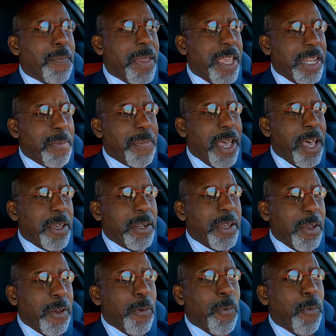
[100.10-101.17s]
bit about
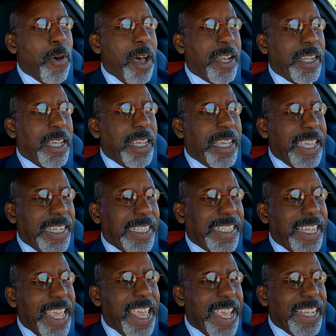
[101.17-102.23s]
what it
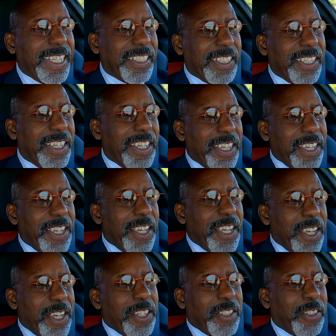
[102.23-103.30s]
takes
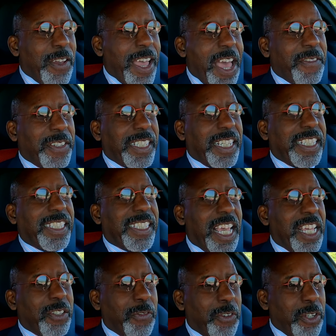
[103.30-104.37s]
to have a
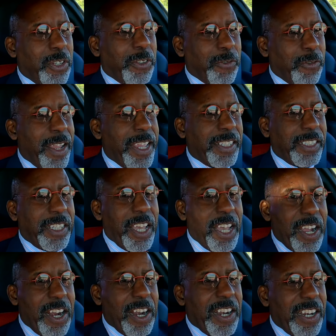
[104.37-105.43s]
successful race
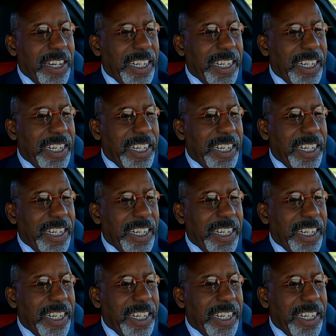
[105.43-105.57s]
car,